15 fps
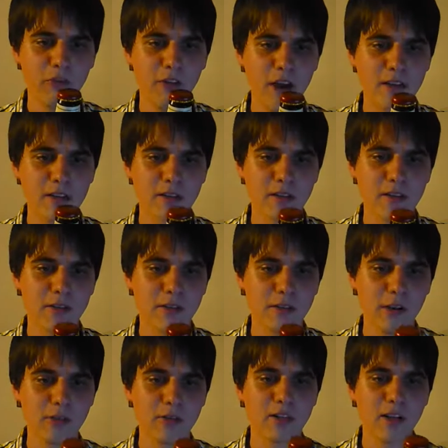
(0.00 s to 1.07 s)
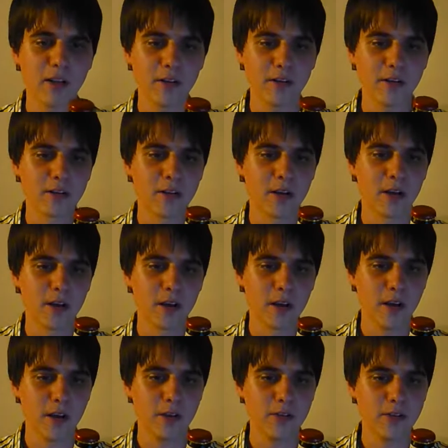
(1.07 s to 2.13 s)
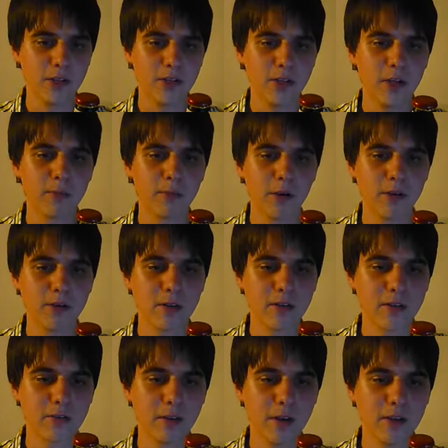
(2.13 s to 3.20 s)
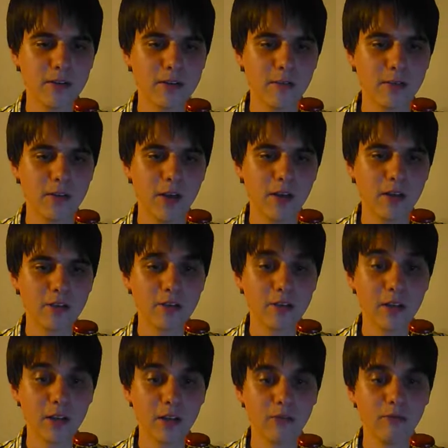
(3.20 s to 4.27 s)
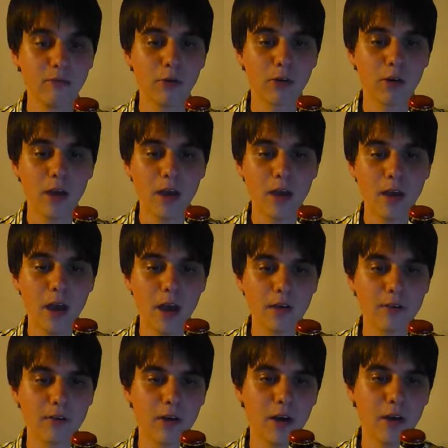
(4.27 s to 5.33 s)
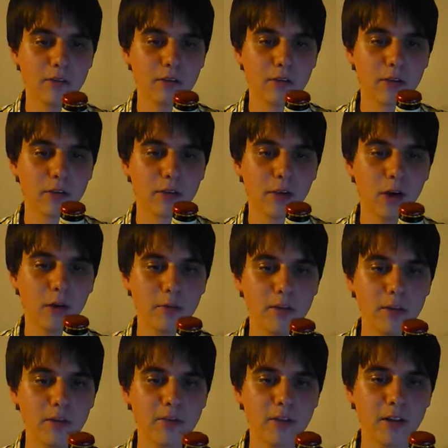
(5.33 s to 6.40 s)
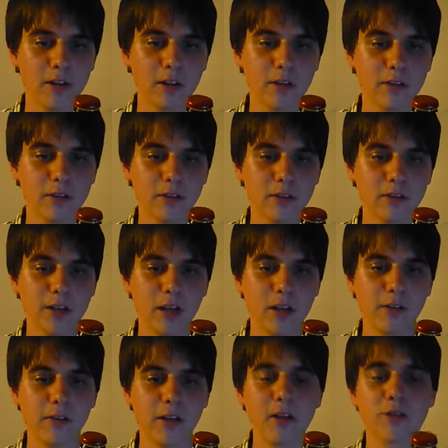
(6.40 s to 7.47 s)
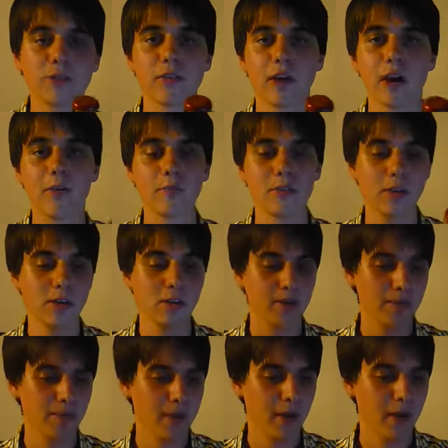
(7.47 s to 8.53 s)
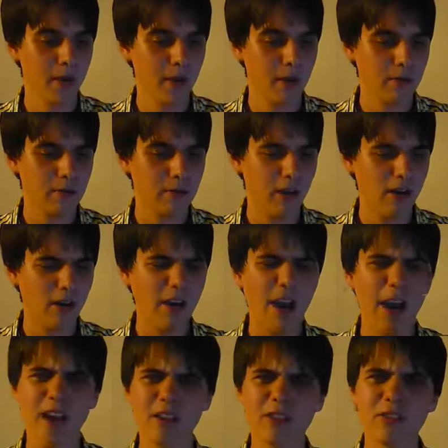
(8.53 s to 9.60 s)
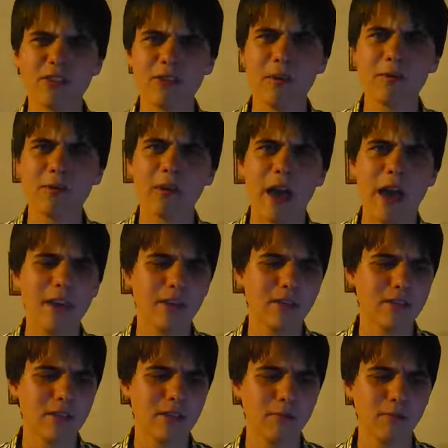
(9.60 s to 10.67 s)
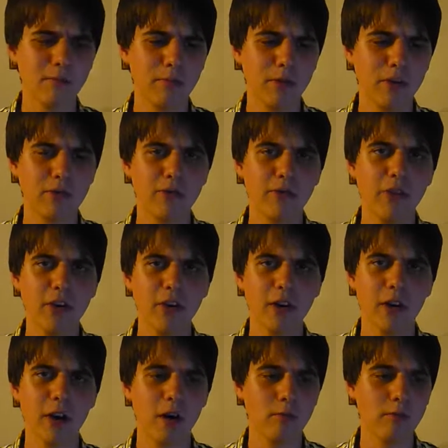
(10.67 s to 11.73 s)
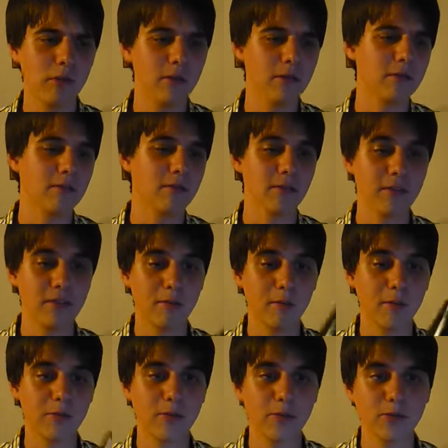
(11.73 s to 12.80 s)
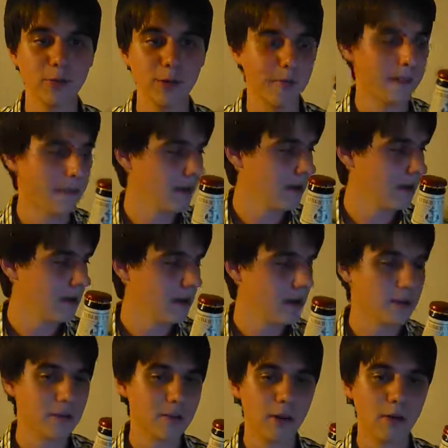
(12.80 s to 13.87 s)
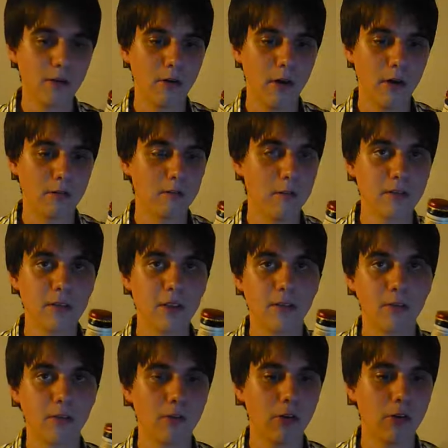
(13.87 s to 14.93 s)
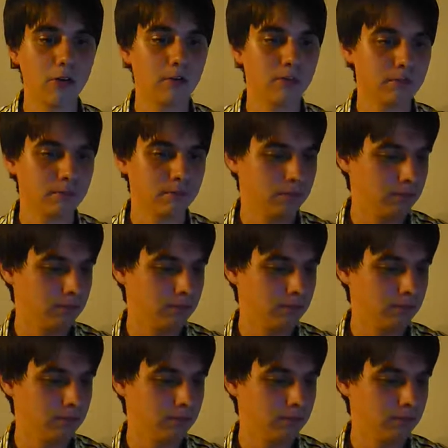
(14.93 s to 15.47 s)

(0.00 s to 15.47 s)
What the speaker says: vats in our cellars. This unique process creates Liberty Ale's distinctive bouquet and uncommonly delicate, entirely natural carbonation. Now I actually remember Anchor Steam being very carbonated. We'll see about this one. So let's get reviewing.